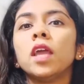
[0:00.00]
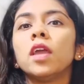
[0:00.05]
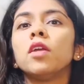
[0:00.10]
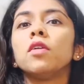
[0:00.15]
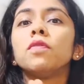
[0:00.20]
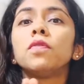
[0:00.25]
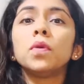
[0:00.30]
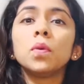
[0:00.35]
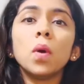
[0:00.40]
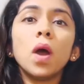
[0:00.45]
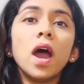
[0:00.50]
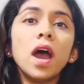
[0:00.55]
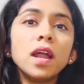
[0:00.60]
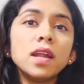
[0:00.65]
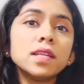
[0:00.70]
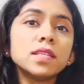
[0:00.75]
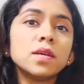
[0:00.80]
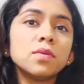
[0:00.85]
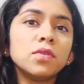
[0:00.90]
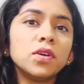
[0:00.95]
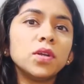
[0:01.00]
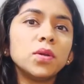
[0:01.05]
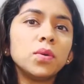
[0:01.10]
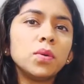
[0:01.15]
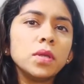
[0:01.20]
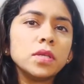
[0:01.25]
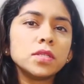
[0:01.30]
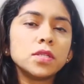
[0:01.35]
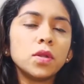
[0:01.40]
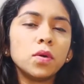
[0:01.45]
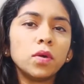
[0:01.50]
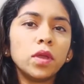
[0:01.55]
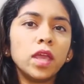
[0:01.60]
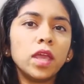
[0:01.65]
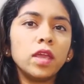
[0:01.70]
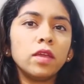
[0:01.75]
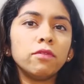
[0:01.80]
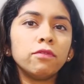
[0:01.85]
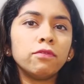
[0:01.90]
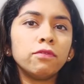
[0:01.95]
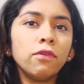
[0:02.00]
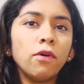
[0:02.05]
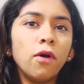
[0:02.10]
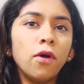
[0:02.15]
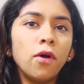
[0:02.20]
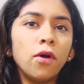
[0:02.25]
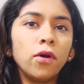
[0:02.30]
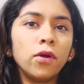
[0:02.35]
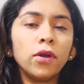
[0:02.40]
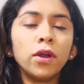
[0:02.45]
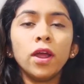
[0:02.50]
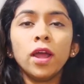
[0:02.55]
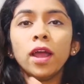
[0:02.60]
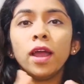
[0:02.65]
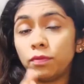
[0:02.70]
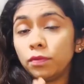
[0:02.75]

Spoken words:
if you are someone who is looking for